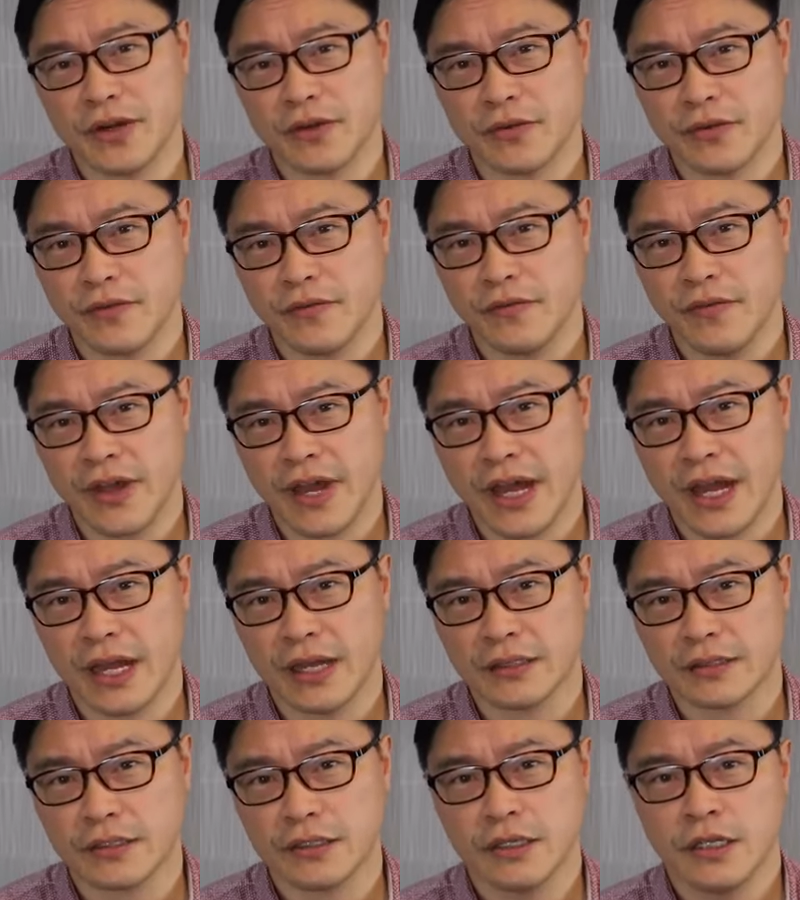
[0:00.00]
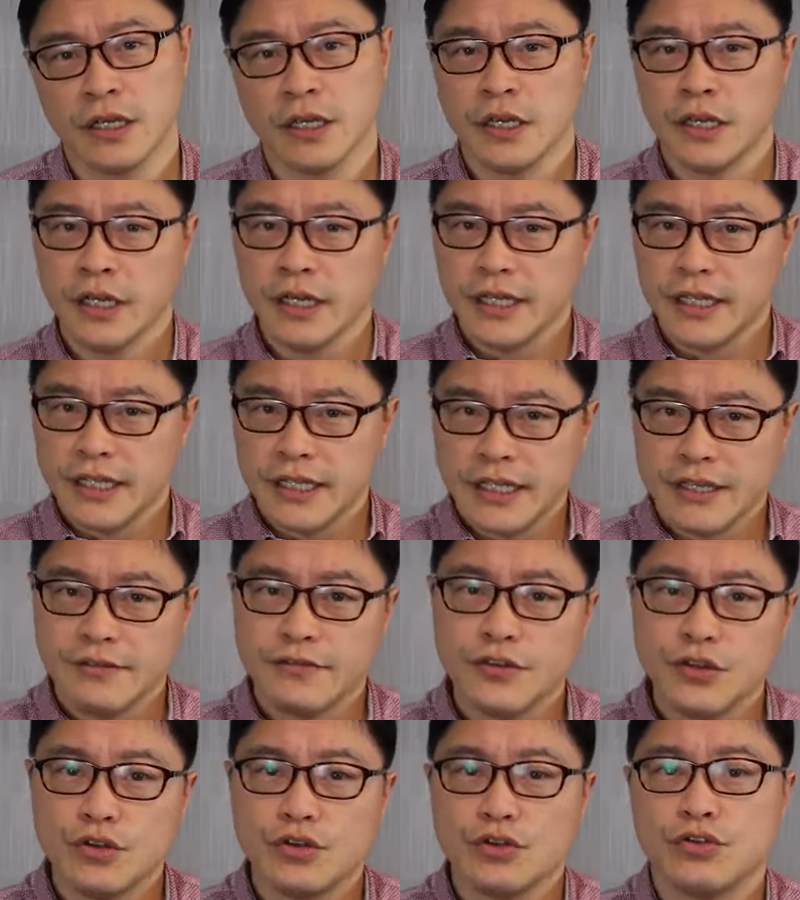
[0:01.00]
better than that.
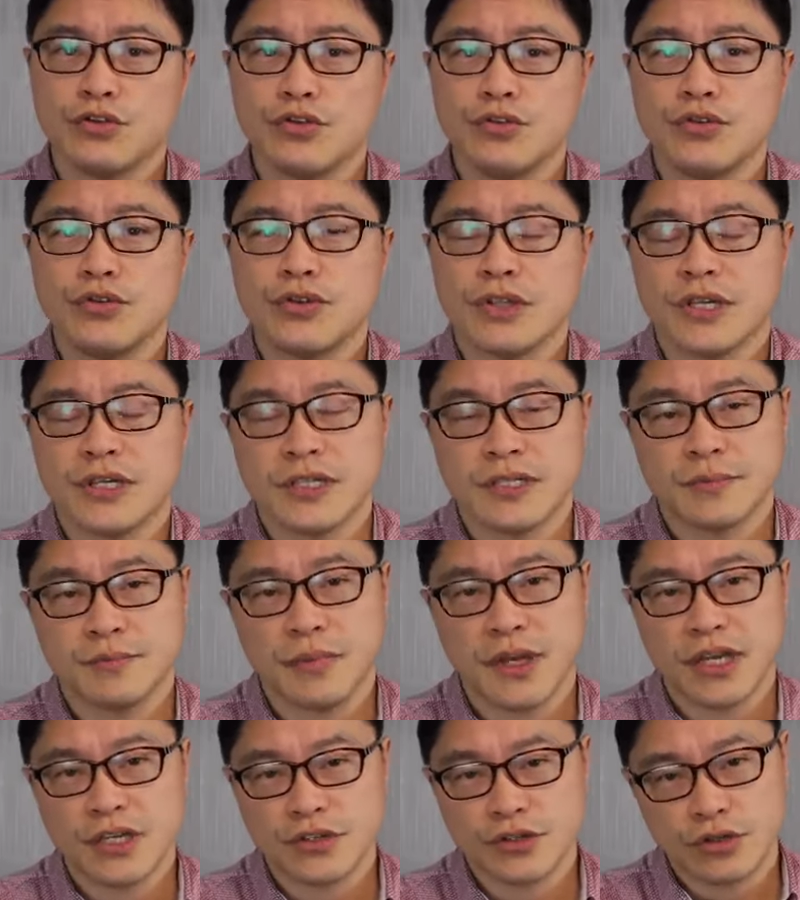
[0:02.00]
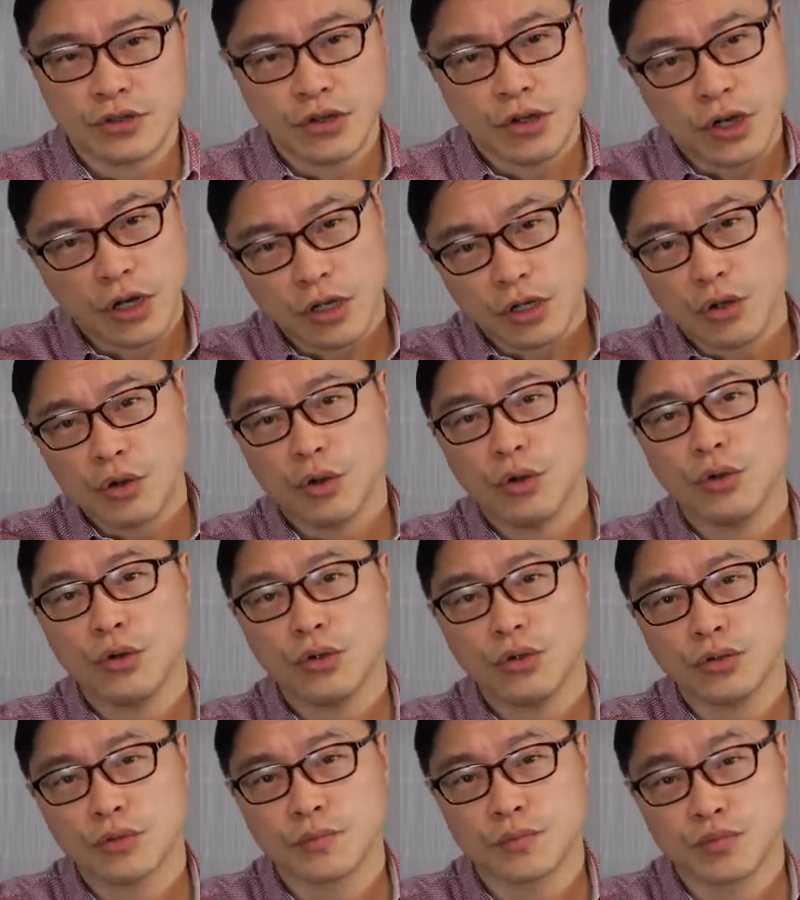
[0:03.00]
If you use a special
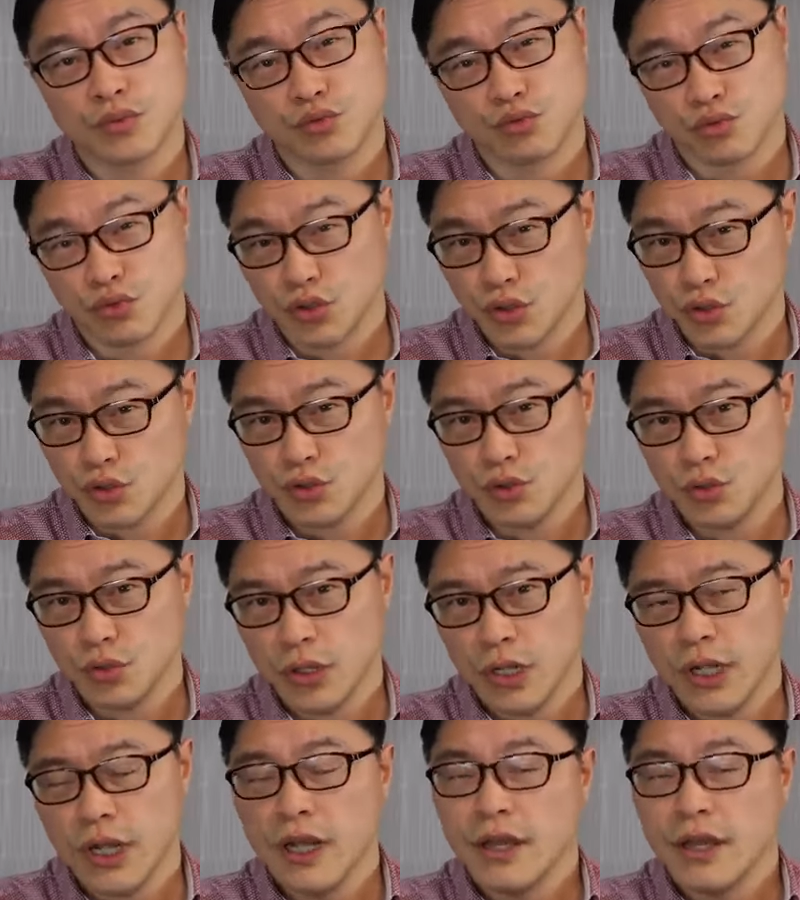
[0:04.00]
cold brew,